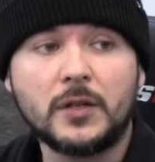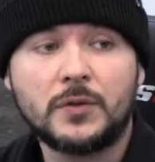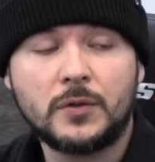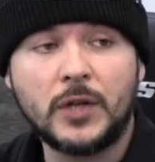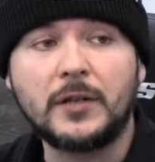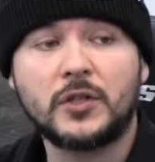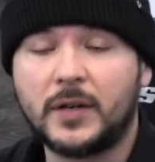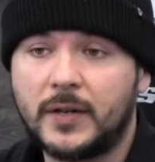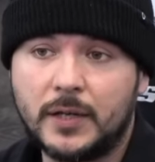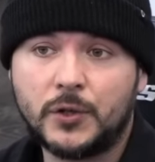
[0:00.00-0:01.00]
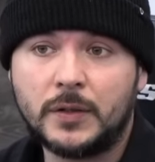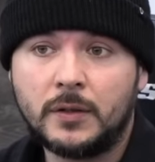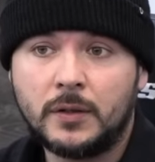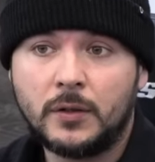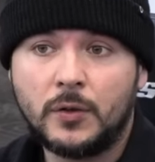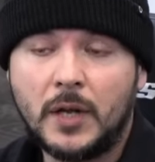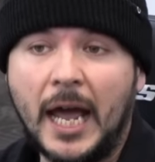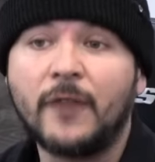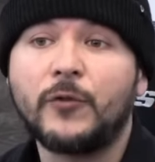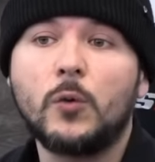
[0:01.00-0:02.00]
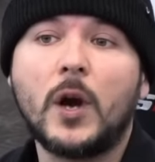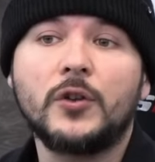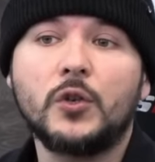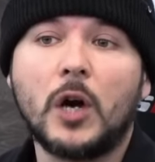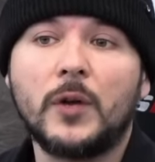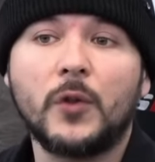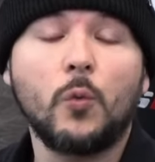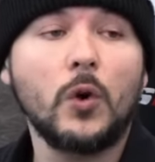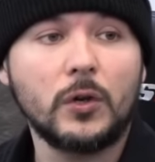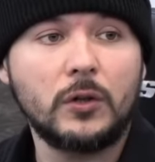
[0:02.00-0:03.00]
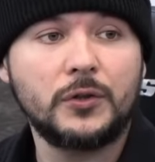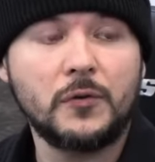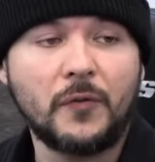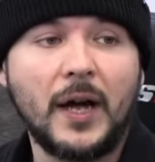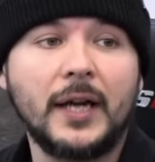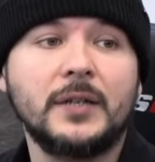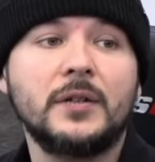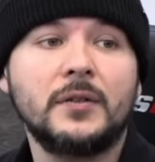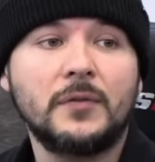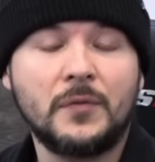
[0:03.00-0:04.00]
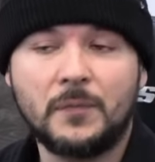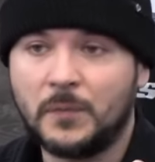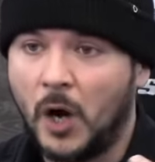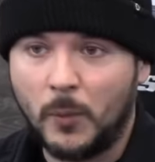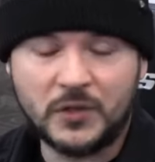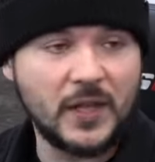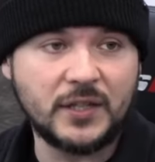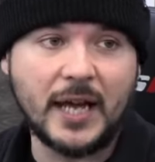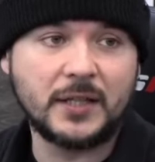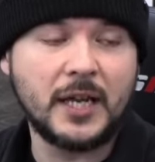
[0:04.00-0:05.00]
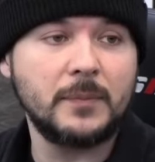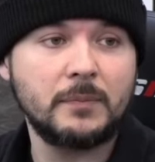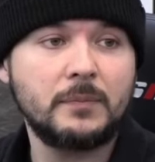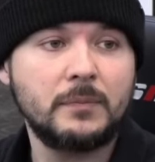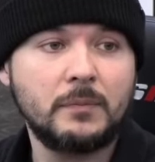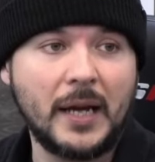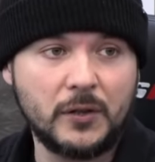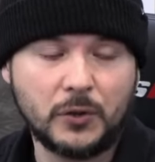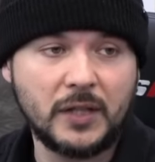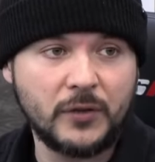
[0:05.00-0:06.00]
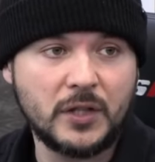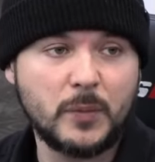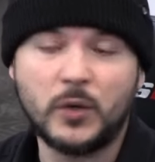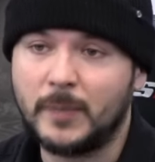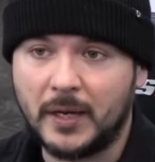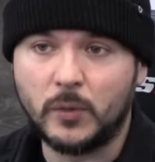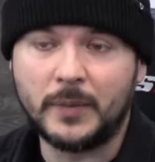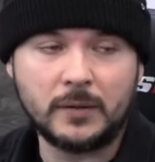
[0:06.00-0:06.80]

yes. gender segregation. Yeah. Everywhere you go in the world, you yeah. find almost the exact same biological differences between men and women.